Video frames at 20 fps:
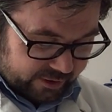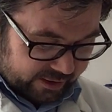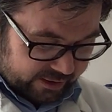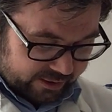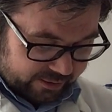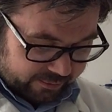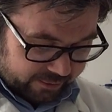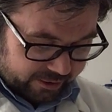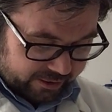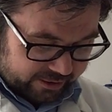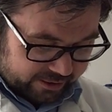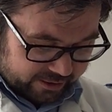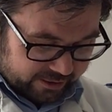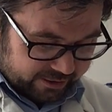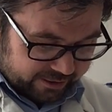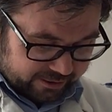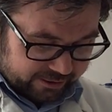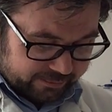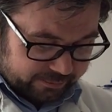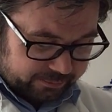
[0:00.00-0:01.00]
There we
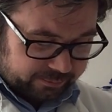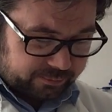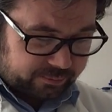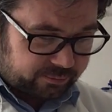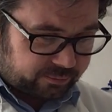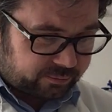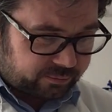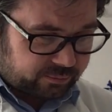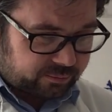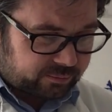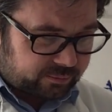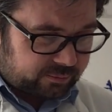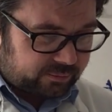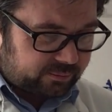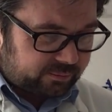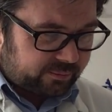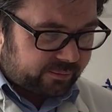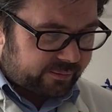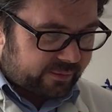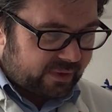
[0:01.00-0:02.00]
go.
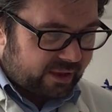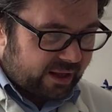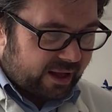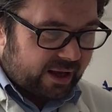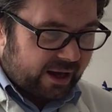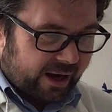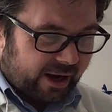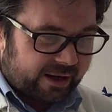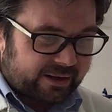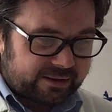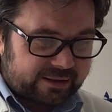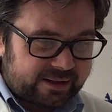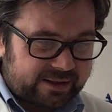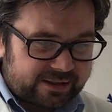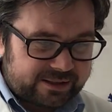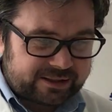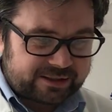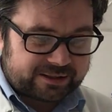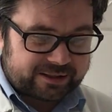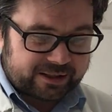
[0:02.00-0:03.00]
And
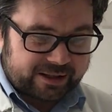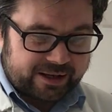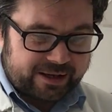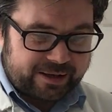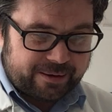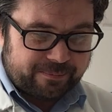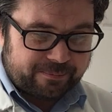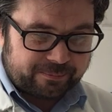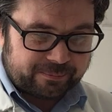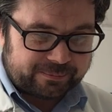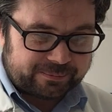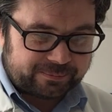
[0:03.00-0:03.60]
lastly,